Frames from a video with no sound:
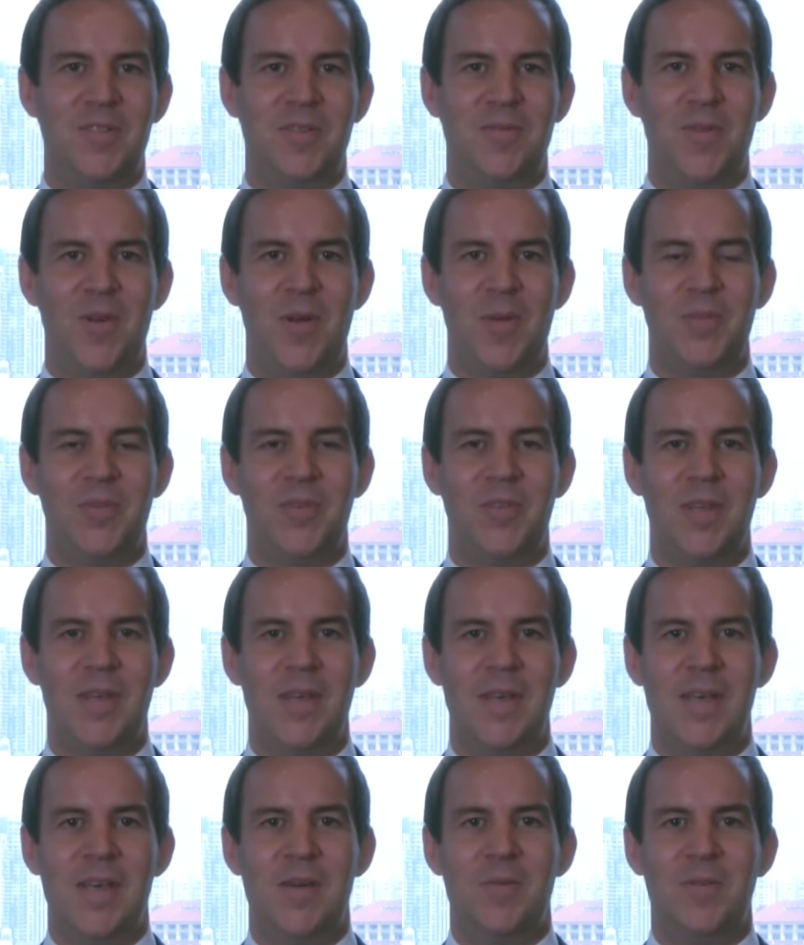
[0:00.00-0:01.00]
firms,
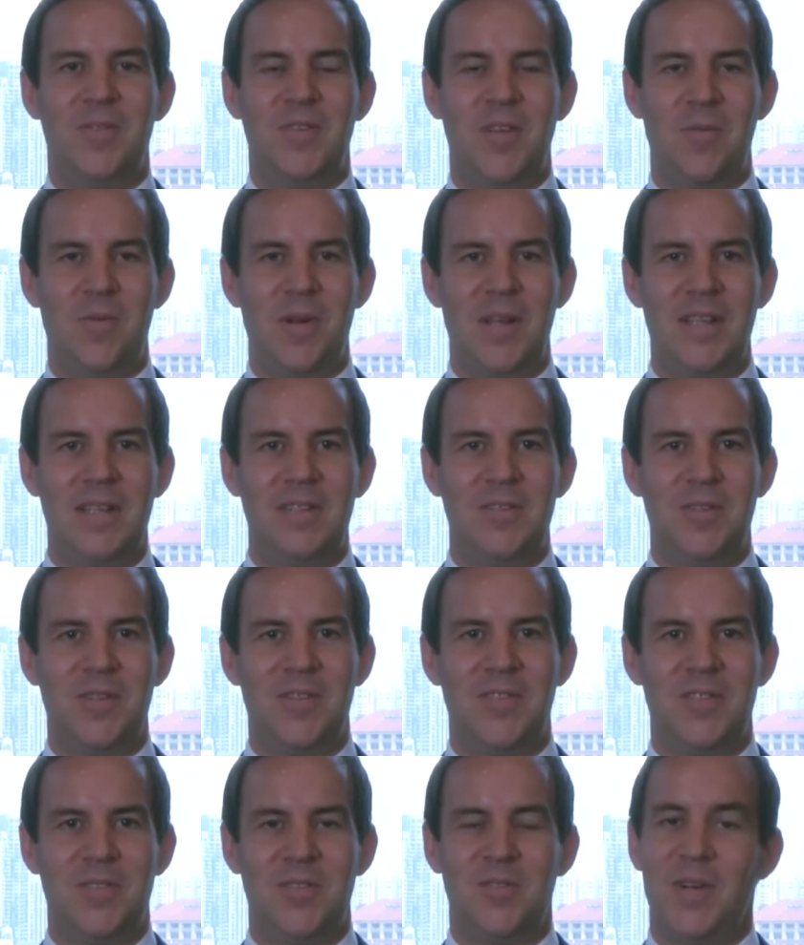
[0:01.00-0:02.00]
we see a real
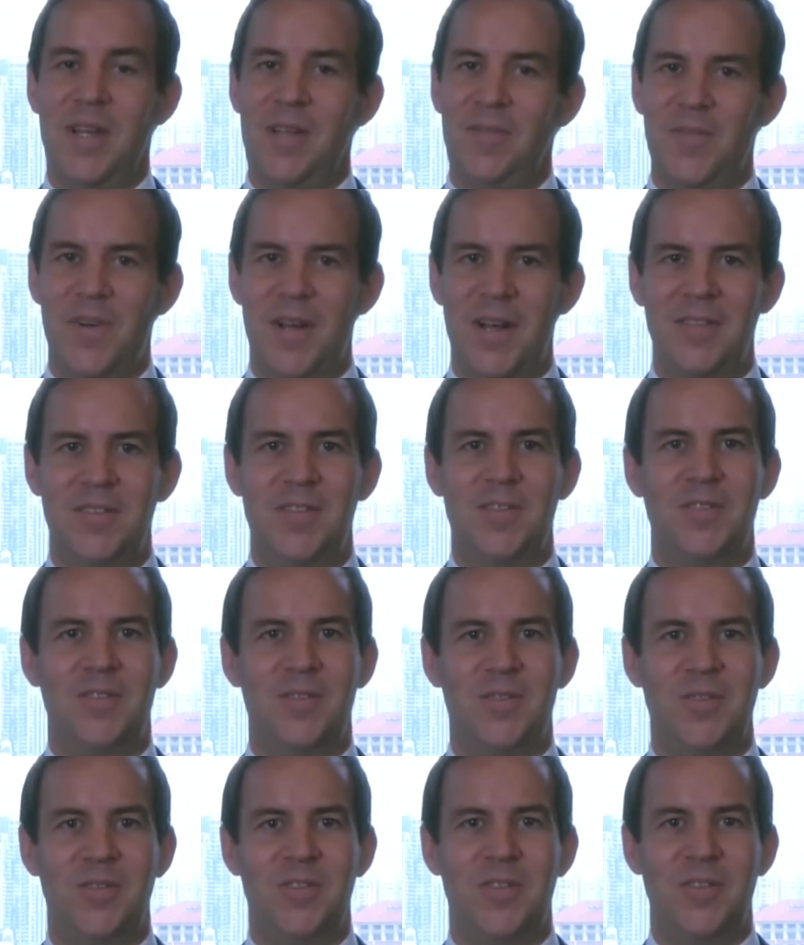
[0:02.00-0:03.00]
interest in trade financing
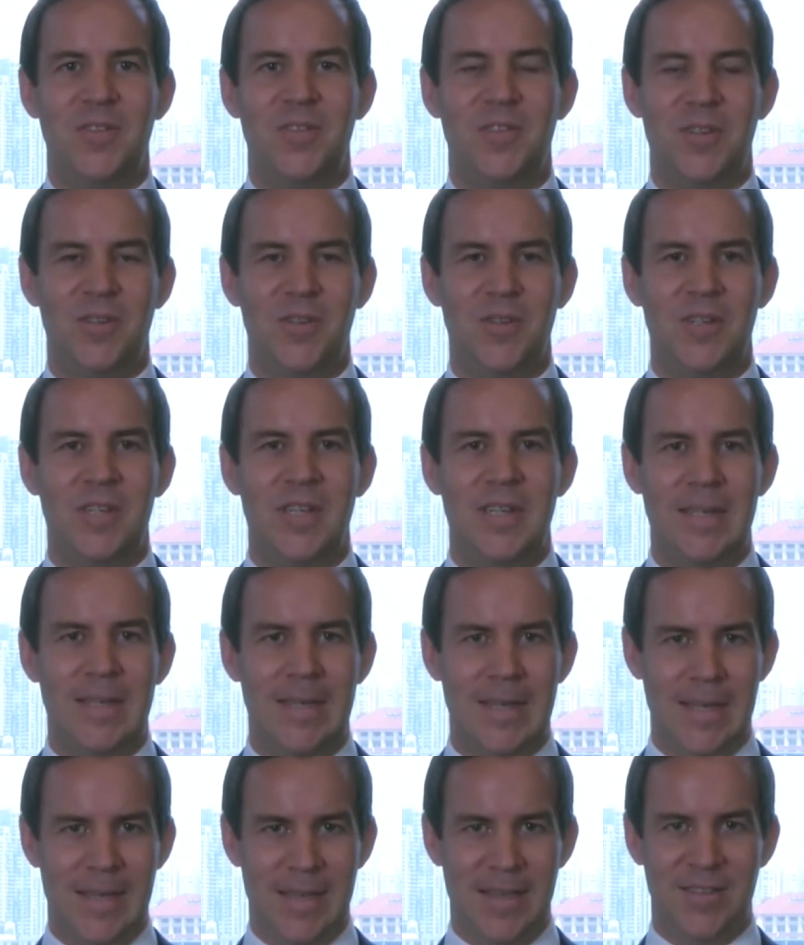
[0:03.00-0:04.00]
solutions, including
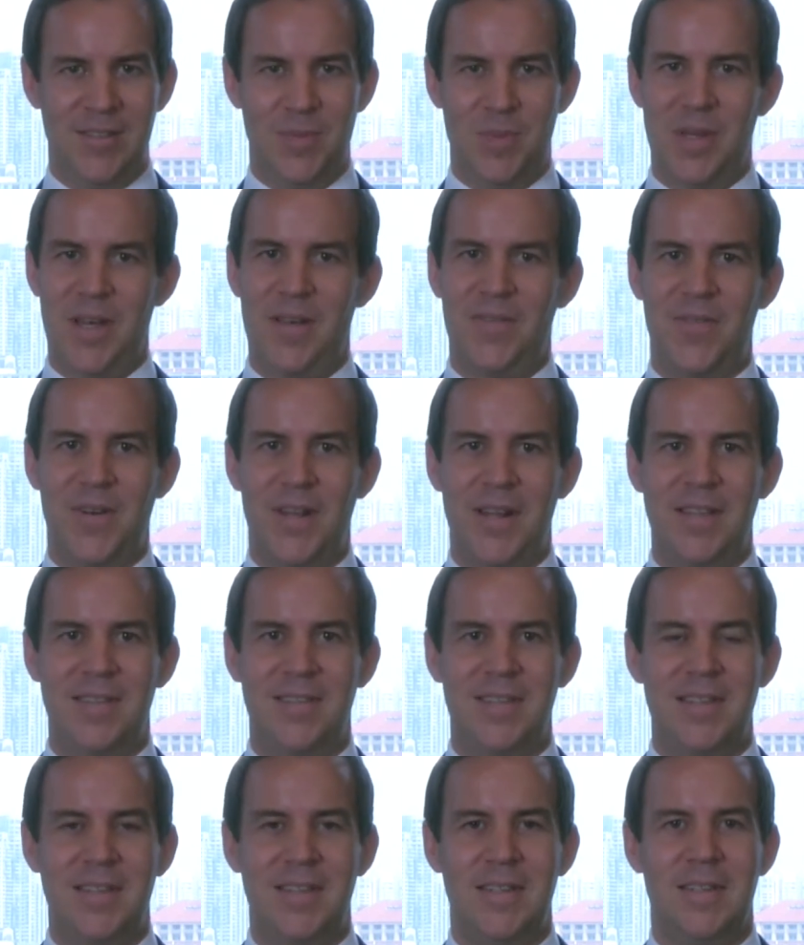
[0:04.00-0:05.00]
supply
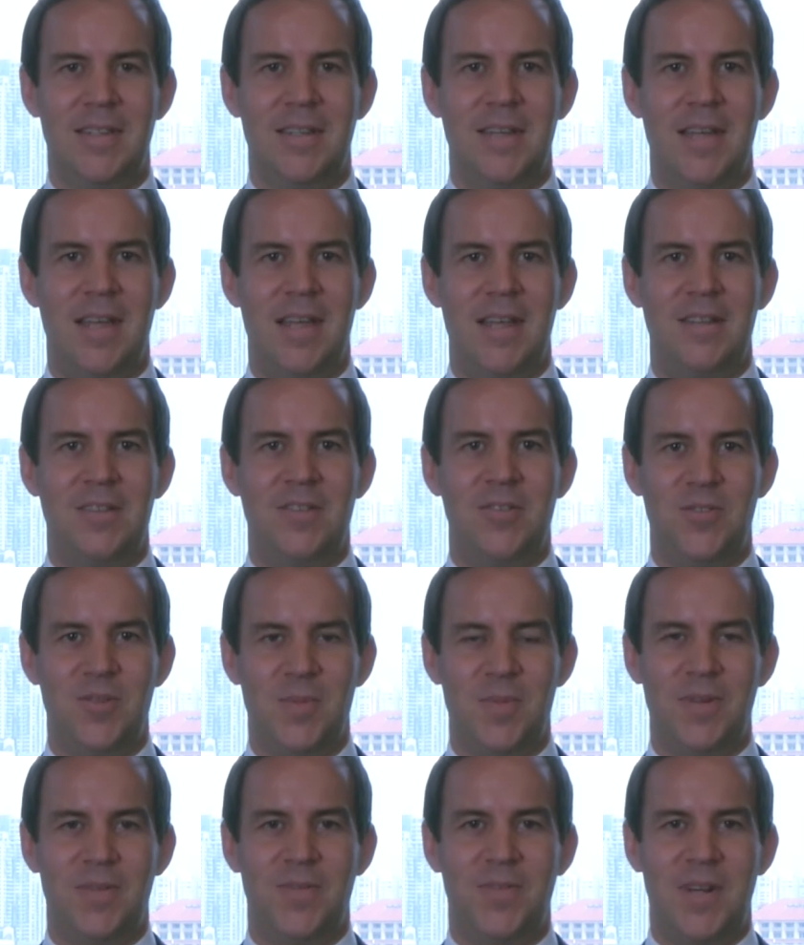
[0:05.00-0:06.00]
financing and
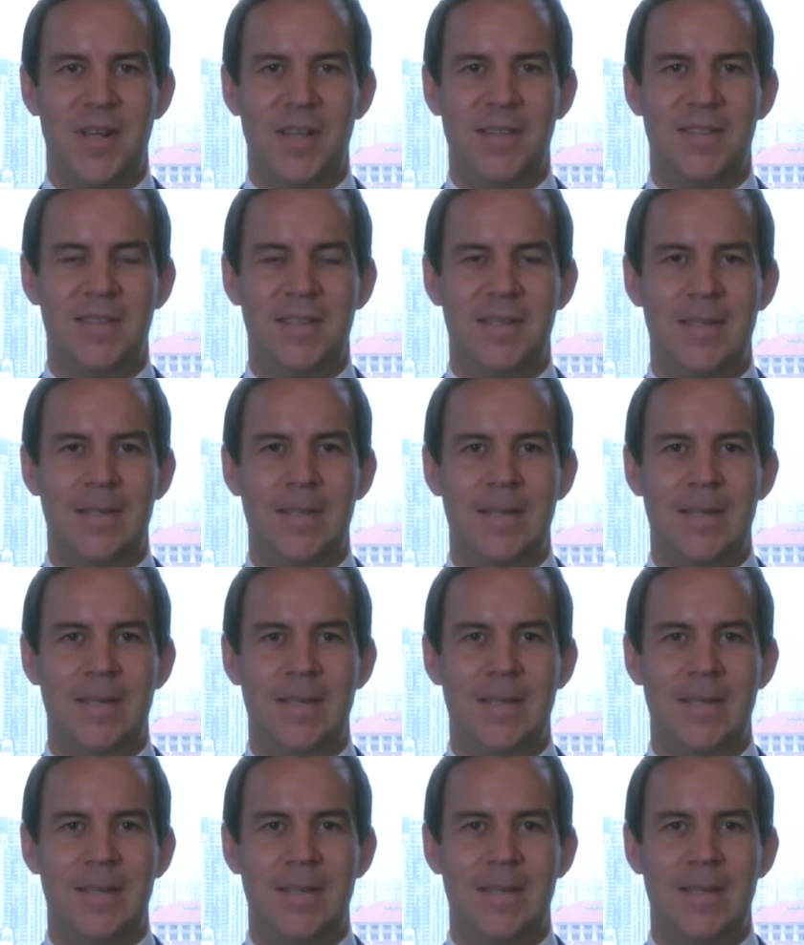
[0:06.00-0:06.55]
distributor financing.